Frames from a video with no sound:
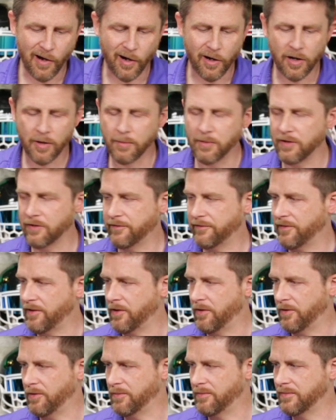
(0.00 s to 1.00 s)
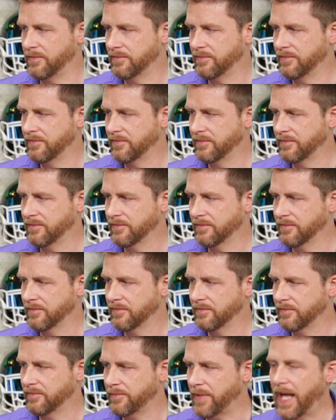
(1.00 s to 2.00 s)
armor foam
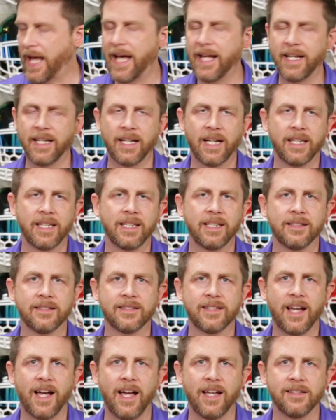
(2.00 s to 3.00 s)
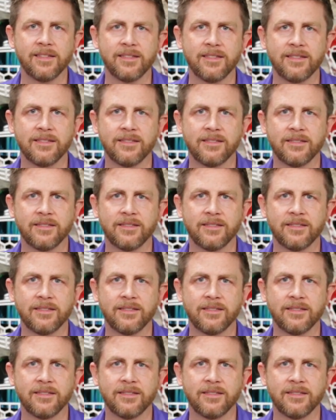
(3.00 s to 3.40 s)
padding on the insides.